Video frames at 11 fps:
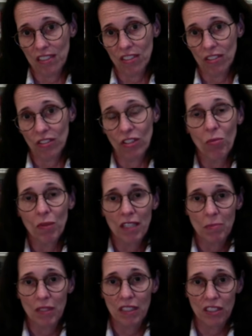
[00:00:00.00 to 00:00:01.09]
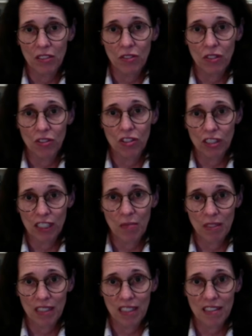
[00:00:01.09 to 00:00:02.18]
Nobody but you knows your
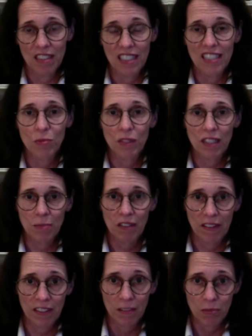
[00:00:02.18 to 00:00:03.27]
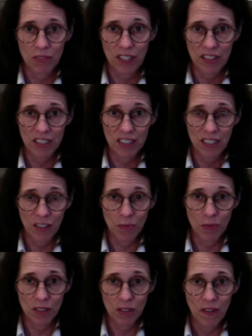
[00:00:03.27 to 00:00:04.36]
diabetes. Yes, we healthcare providers can help
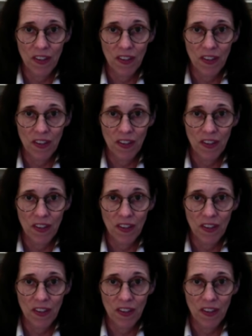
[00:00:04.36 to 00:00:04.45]
you.